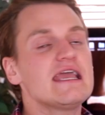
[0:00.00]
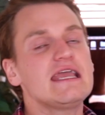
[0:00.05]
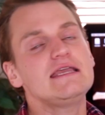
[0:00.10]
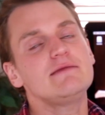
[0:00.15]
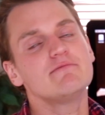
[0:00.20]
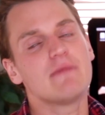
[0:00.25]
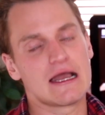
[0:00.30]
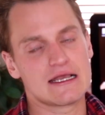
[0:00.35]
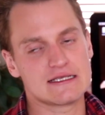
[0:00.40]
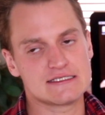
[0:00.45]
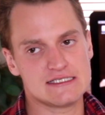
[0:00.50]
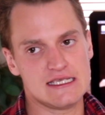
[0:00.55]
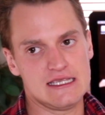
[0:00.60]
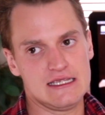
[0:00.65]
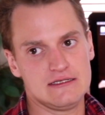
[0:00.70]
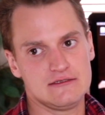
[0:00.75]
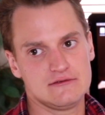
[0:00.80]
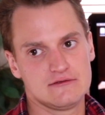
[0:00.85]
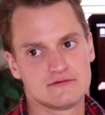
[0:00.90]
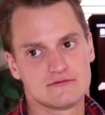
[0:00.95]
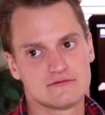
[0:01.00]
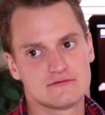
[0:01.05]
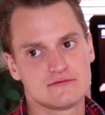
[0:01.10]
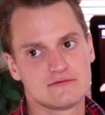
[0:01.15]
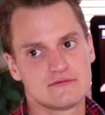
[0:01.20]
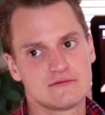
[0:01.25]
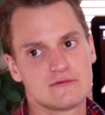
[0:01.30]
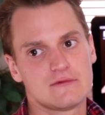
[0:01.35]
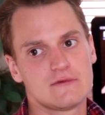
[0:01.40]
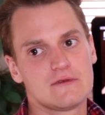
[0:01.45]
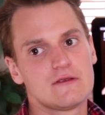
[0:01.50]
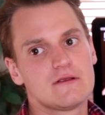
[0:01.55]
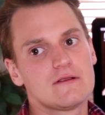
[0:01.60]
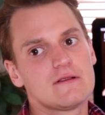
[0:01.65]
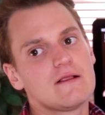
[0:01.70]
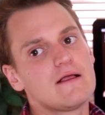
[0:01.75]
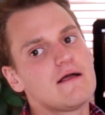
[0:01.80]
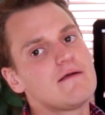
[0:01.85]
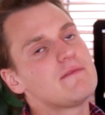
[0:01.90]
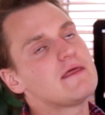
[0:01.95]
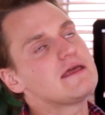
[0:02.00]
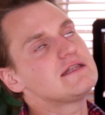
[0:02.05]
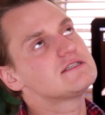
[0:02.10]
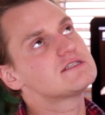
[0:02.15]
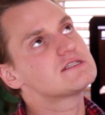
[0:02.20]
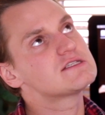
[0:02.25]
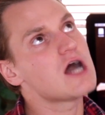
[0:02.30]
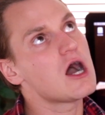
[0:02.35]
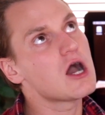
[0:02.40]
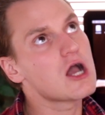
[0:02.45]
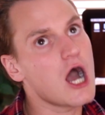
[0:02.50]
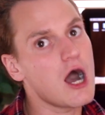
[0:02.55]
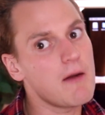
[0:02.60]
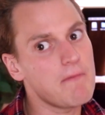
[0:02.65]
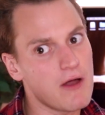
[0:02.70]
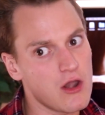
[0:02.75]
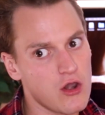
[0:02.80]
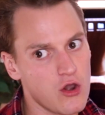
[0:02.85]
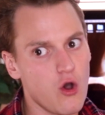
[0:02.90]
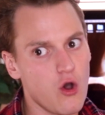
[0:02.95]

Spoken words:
Heat magazine and they dug up a